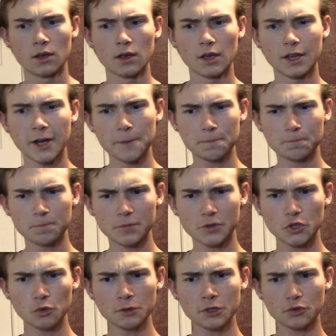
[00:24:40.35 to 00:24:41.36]
And
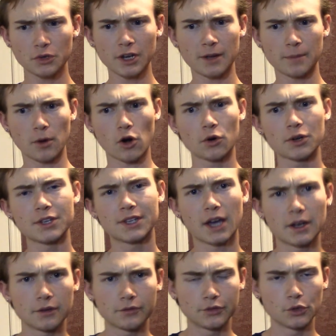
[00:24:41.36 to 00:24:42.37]
to a degree, I'm already
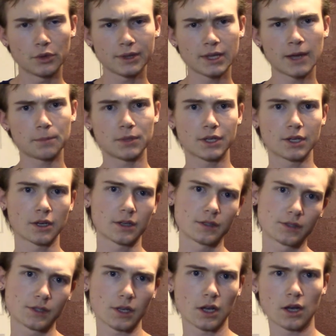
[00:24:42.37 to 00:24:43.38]
kind of doing that,
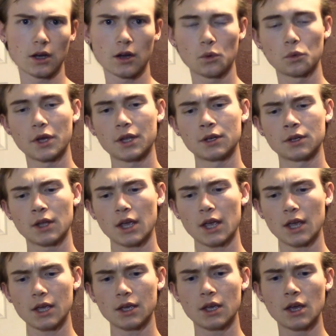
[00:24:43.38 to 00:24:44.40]
because when
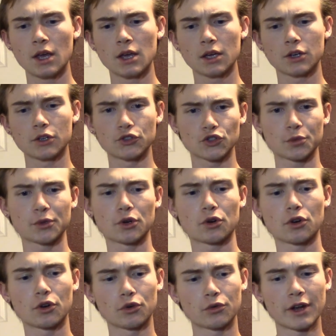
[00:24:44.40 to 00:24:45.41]
a contributor
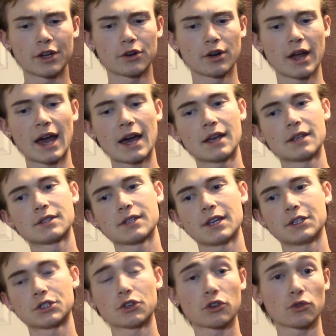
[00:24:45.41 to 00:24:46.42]
or a writer has
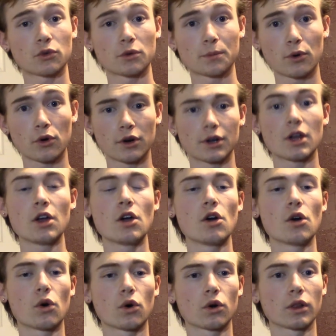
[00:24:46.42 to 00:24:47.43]
a tournament report
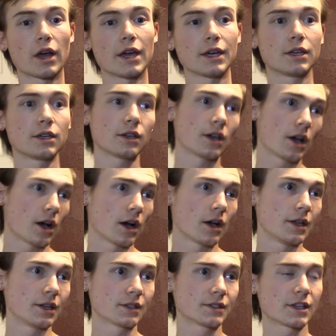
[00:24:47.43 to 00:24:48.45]
or like
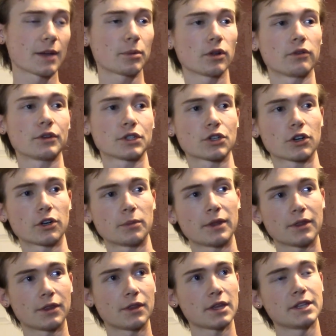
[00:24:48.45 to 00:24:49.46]
an example of a
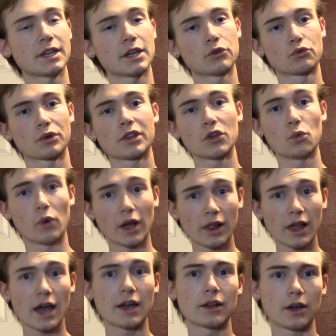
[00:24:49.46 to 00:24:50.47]
tournament that they did really well
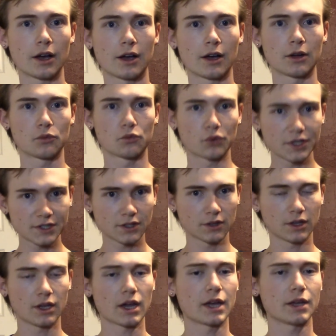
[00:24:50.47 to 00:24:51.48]
at
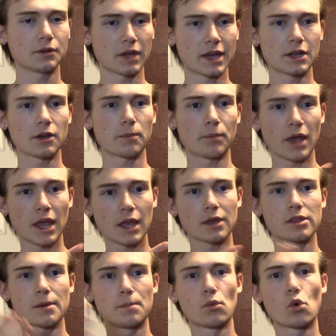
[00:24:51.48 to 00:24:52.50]
recently, I end up paying
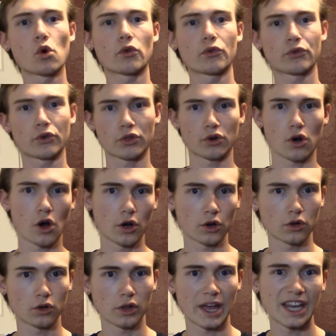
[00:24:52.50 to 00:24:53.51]
them more for their
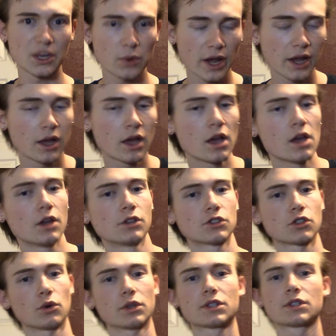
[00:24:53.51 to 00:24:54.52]
article anyway.
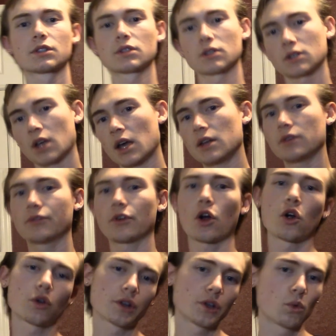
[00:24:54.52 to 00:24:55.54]
So it's kind of
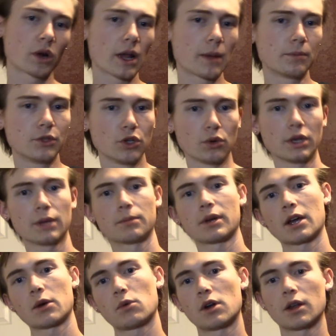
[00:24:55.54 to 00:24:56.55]
already what I'm doing, but
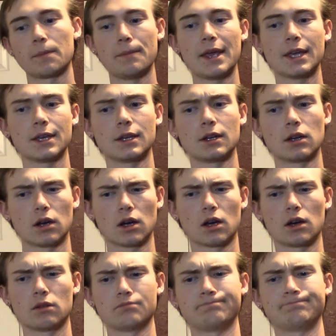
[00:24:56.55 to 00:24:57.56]
I want to make it,
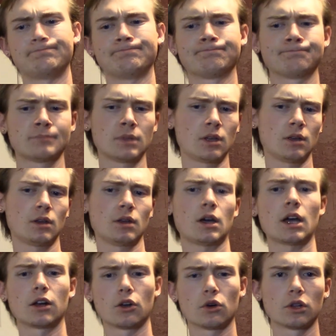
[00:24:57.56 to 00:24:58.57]
I
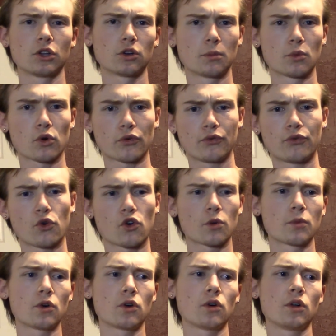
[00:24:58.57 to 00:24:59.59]
don't know, a little more
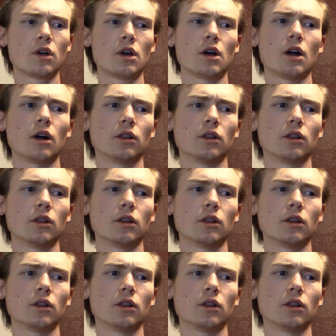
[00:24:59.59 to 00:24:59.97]
formal, a